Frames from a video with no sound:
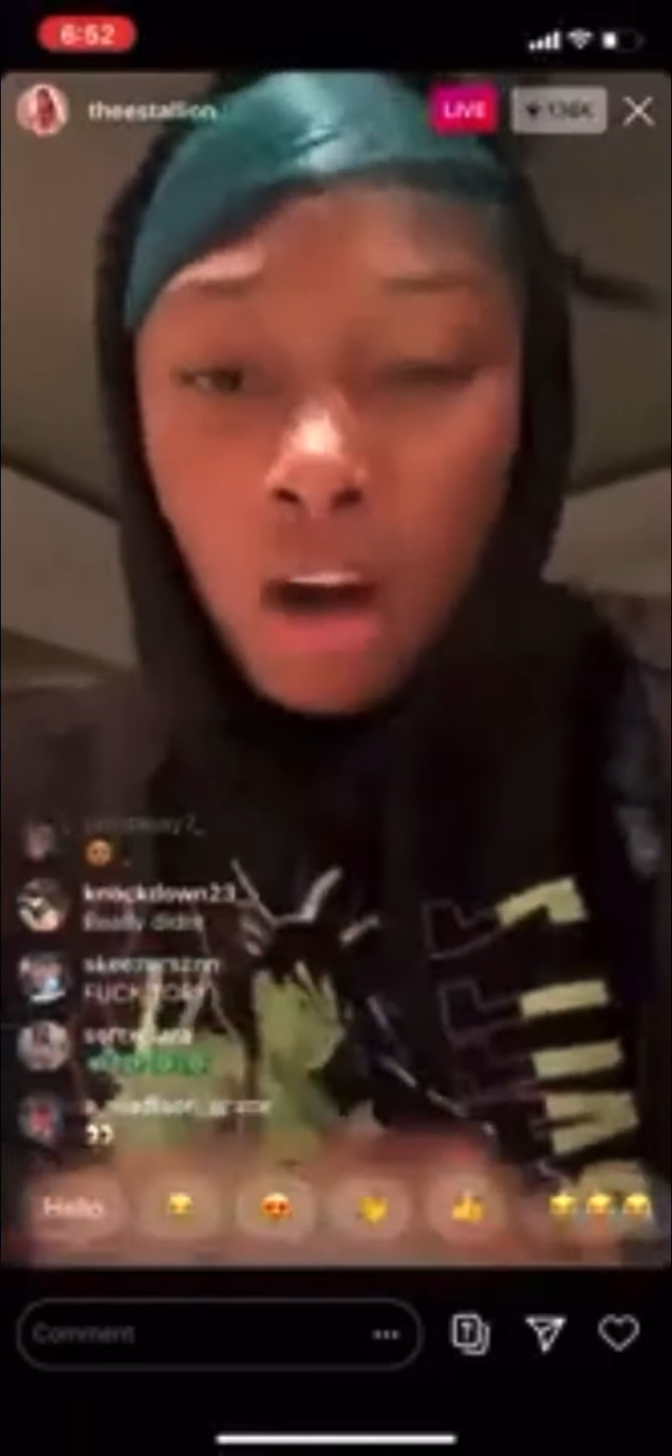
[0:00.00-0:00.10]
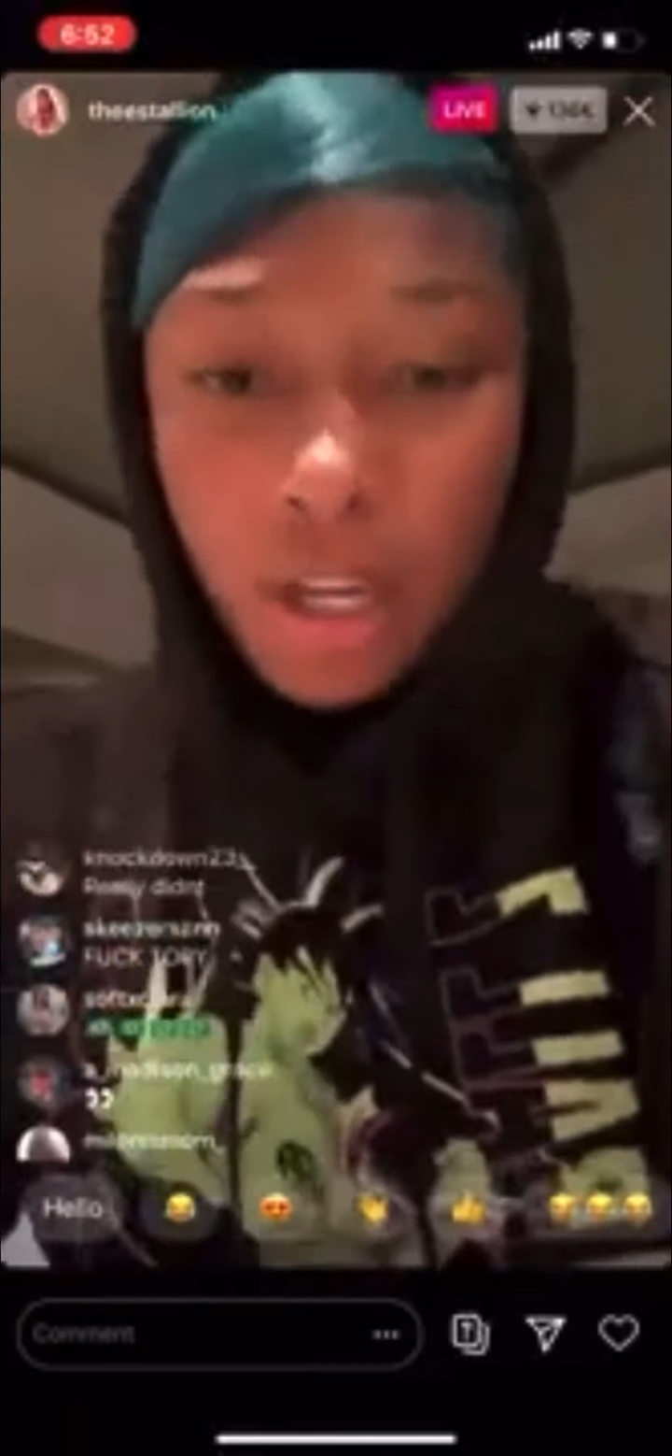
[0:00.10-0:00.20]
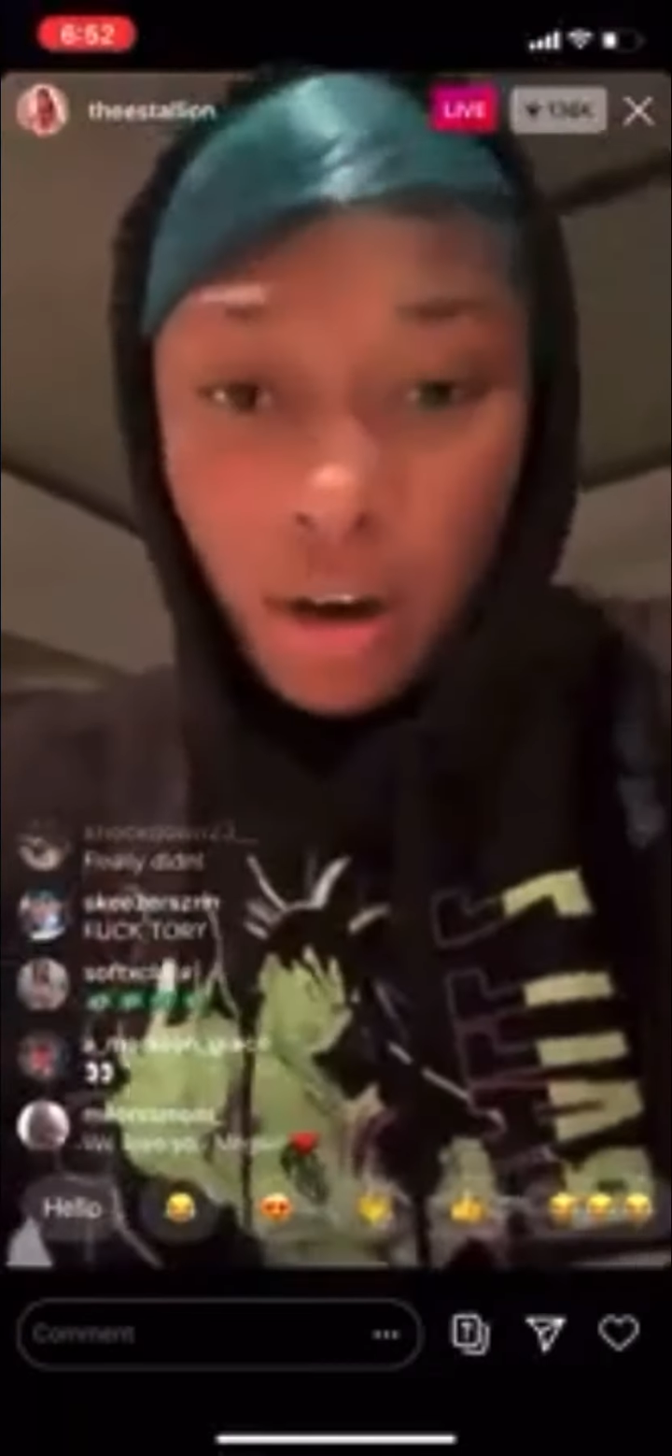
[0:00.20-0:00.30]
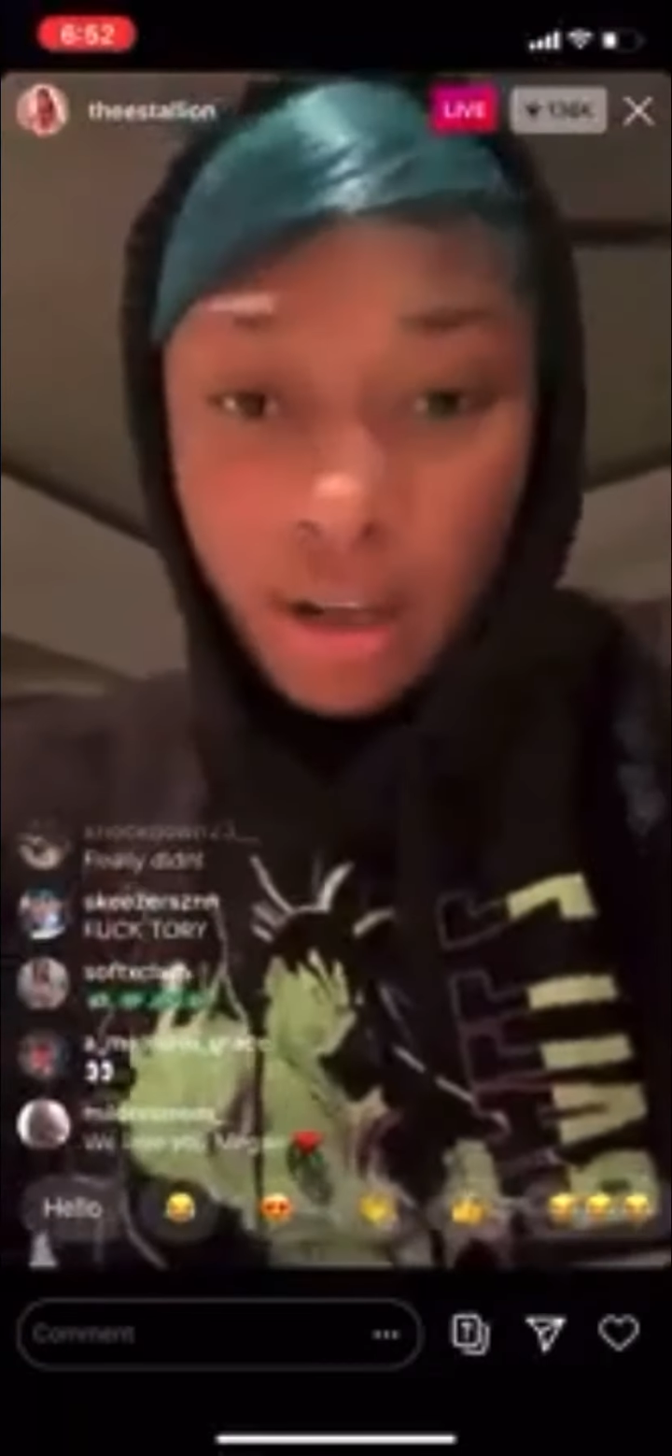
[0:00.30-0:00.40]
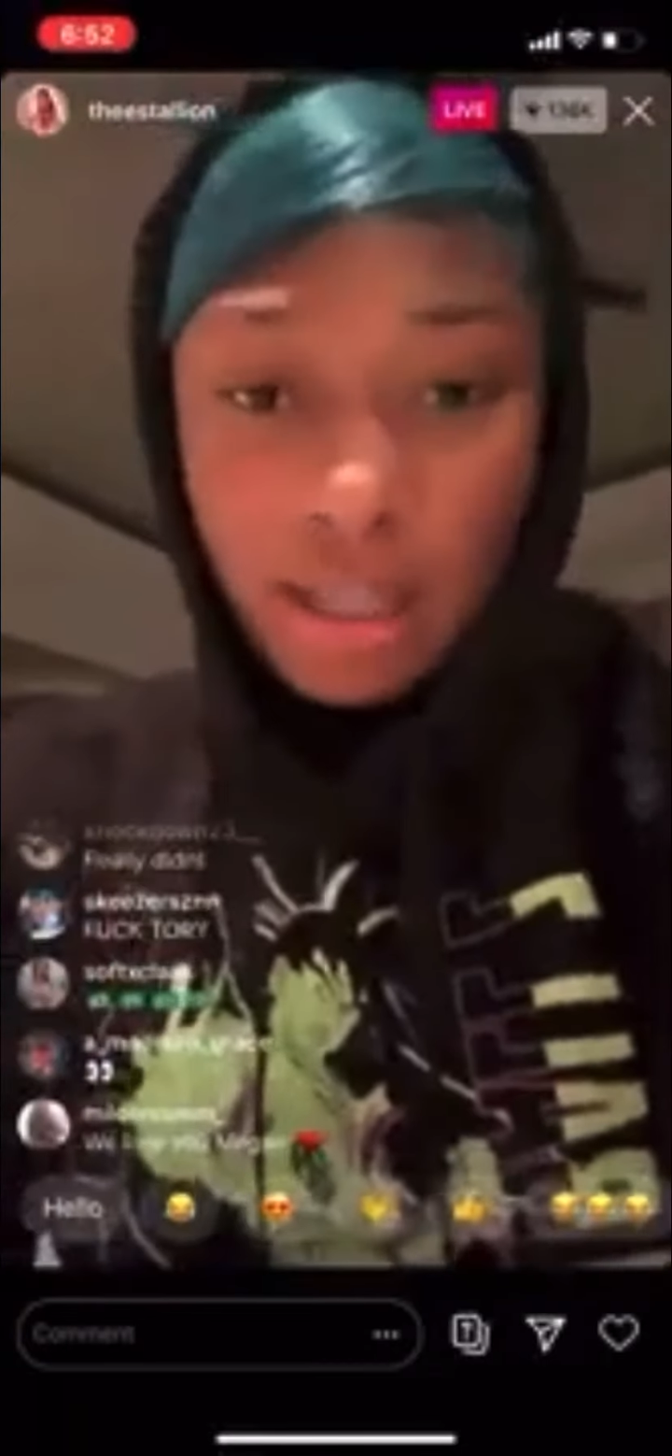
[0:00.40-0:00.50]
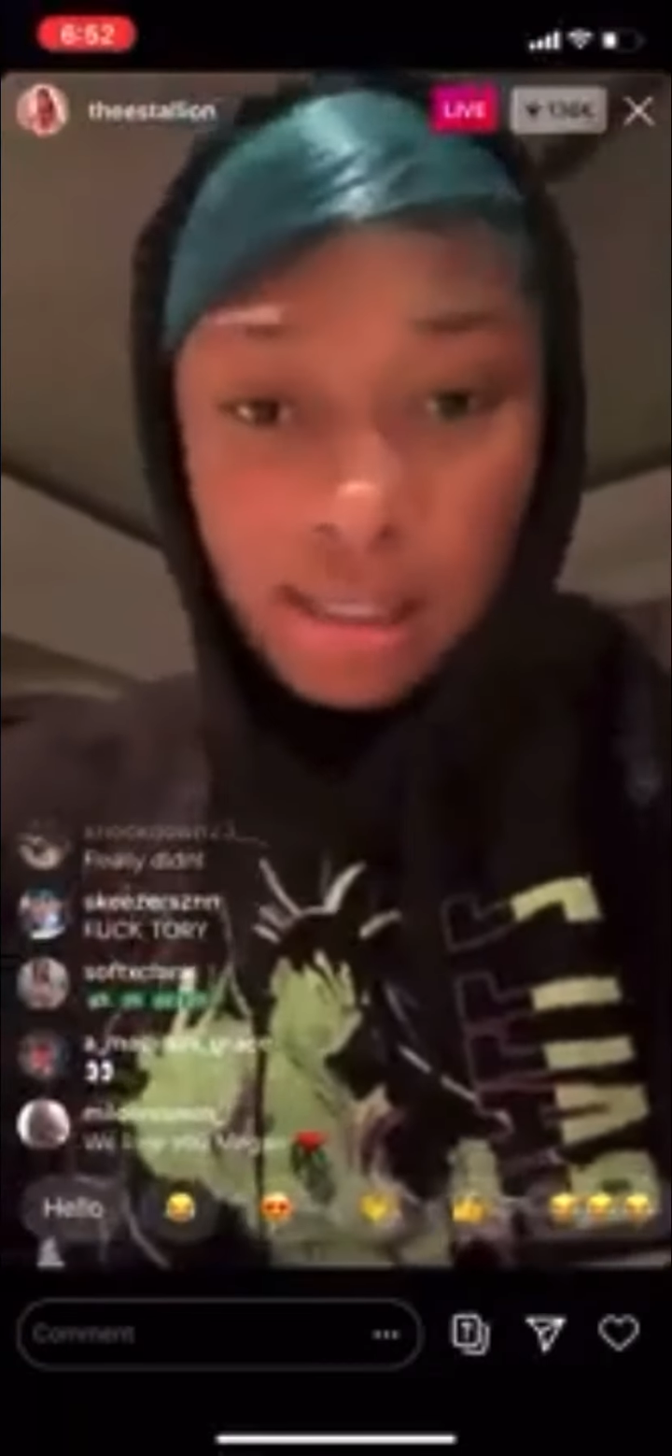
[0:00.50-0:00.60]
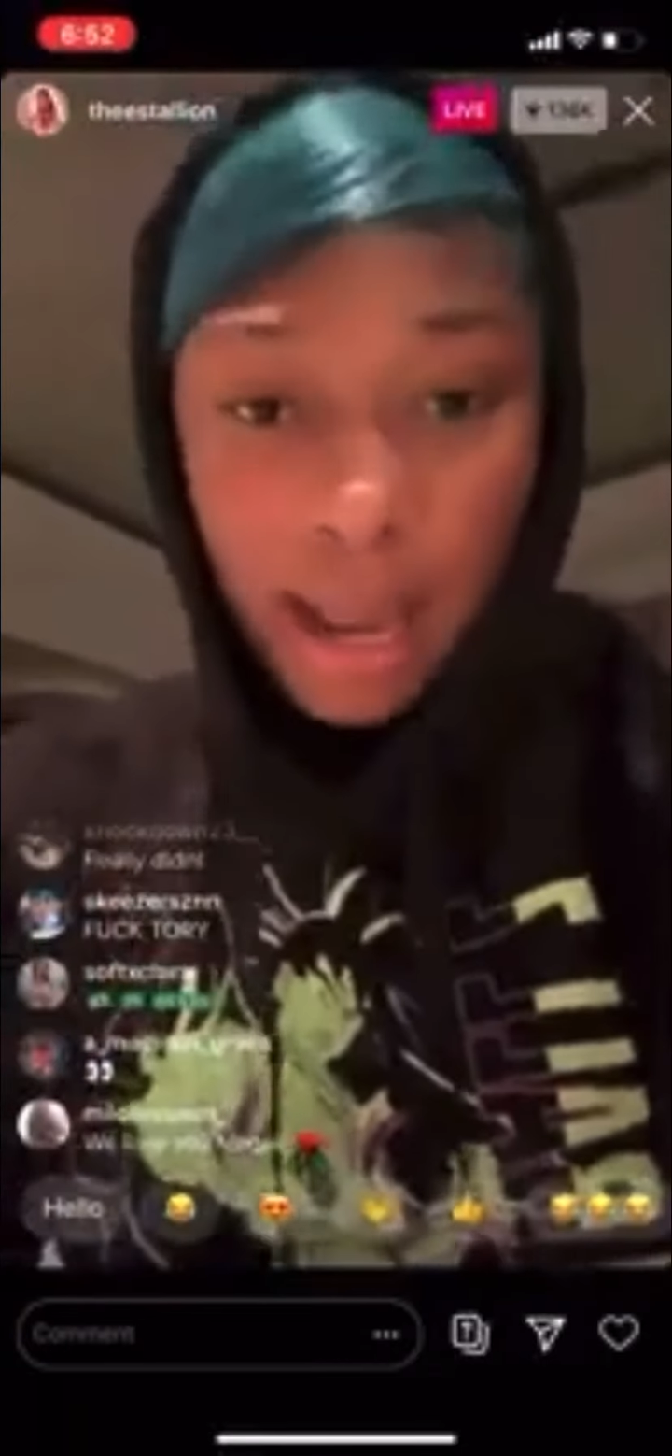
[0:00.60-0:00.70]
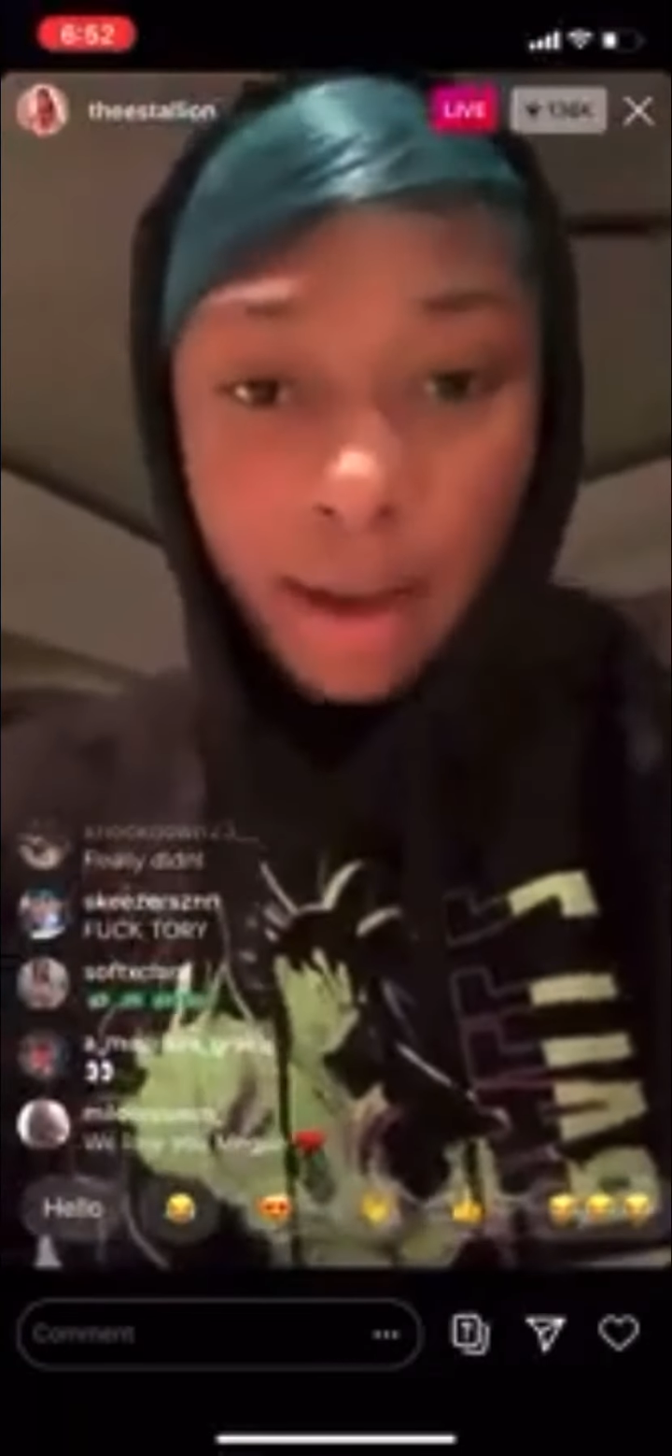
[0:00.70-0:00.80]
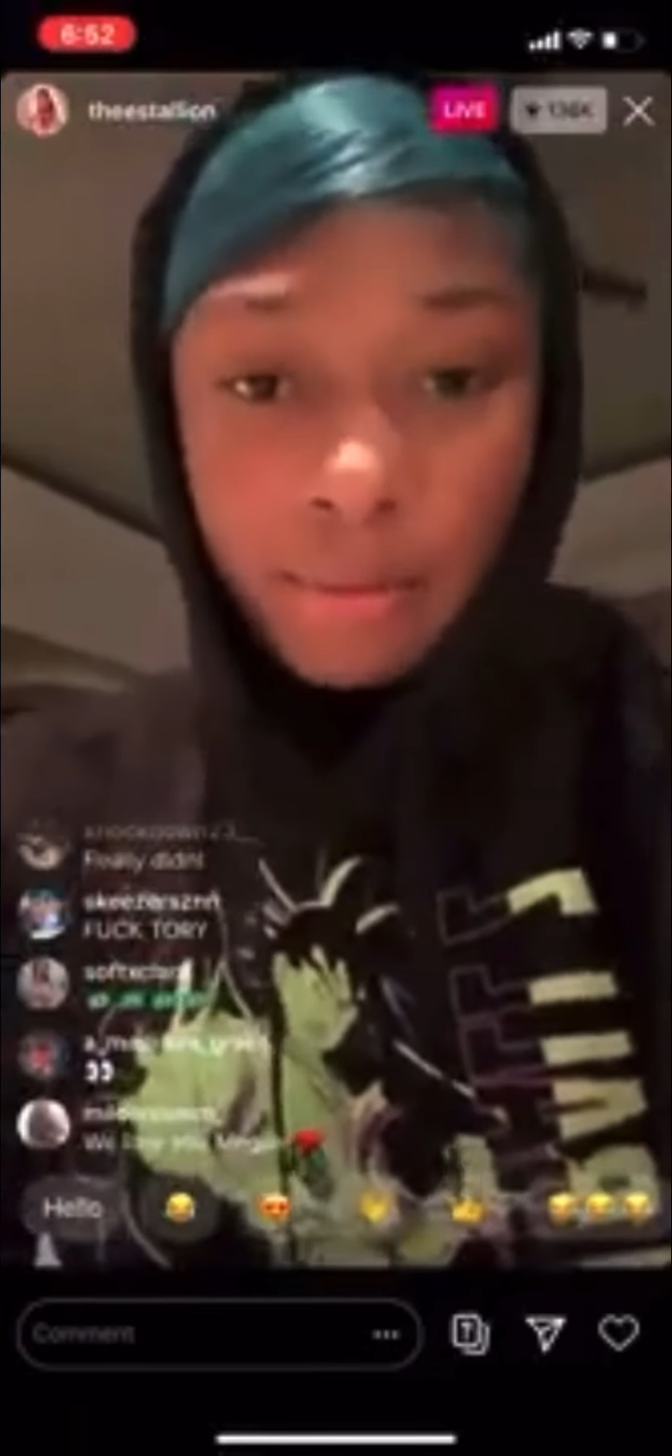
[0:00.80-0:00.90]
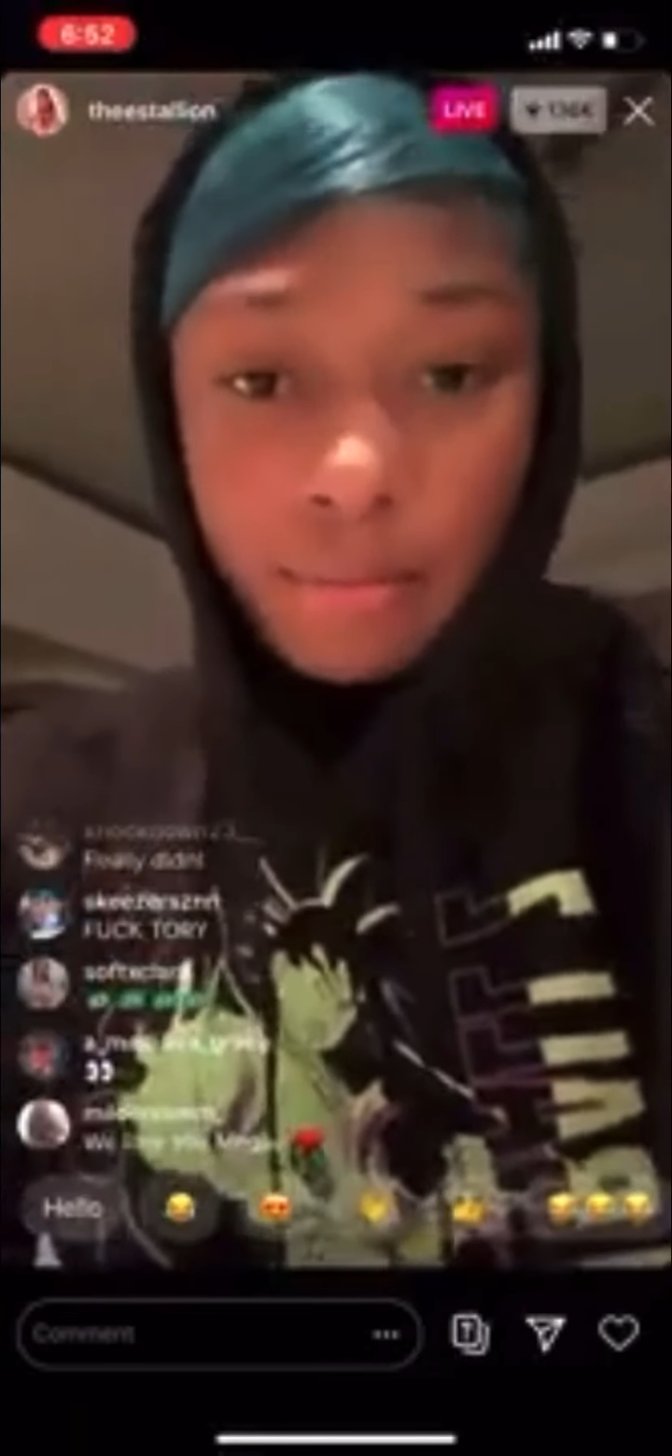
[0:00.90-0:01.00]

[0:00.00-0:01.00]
get on here and say?